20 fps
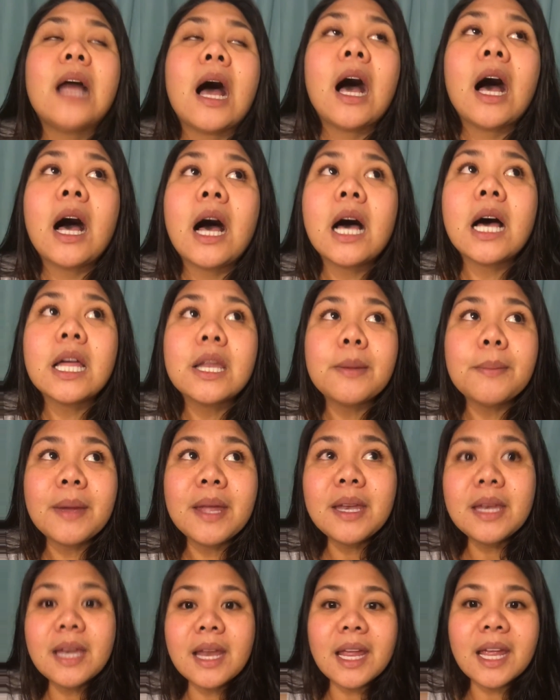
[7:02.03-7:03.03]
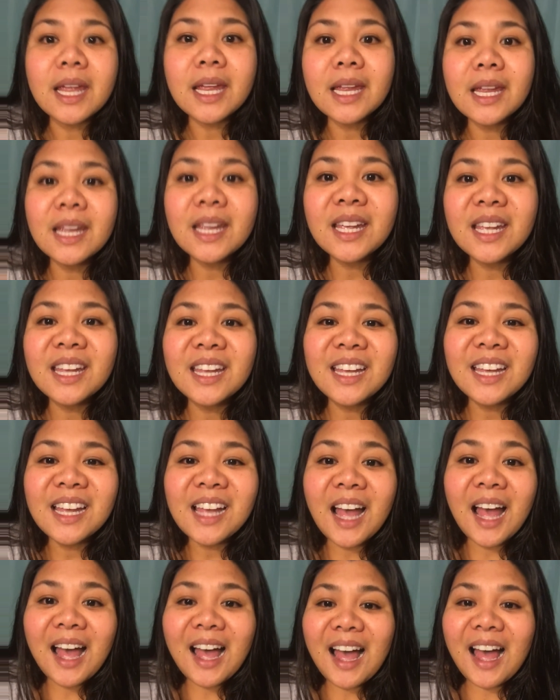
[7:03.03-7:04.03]
on Monday,
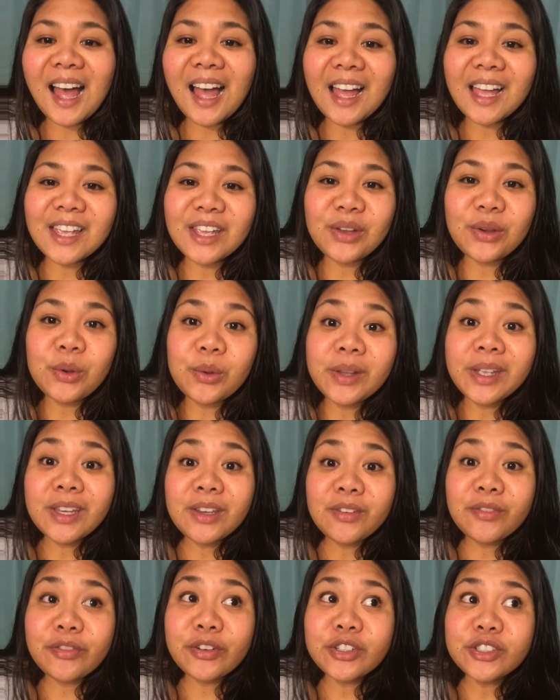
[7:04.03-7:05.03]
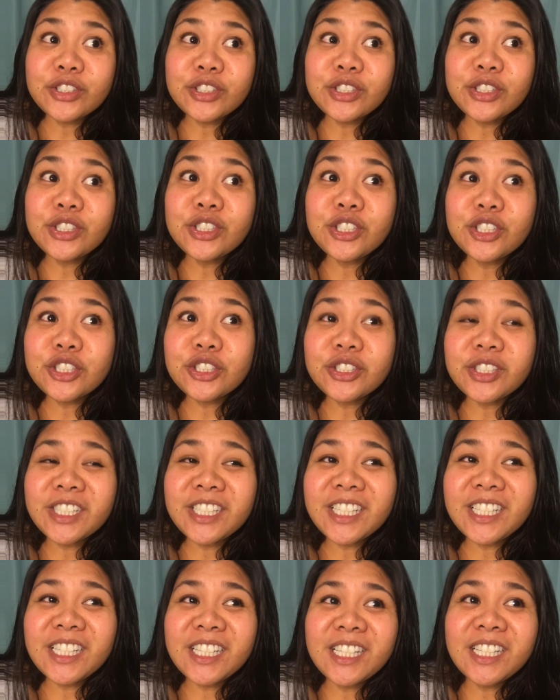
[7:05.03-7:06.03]
I go in for
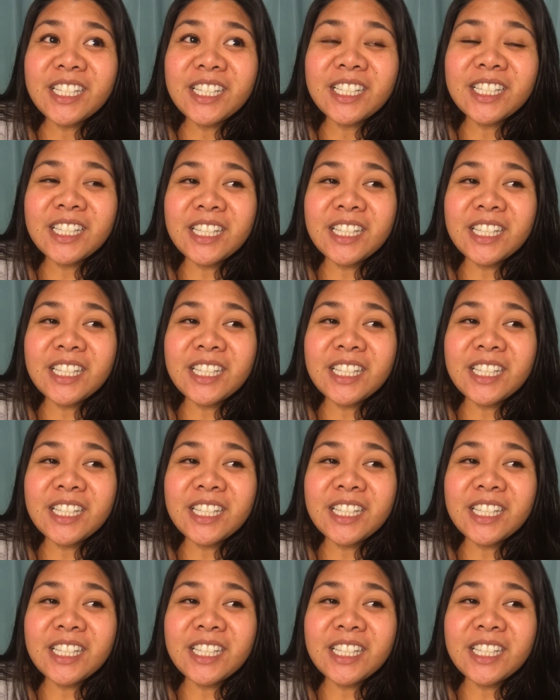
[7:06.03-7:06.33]
surgery.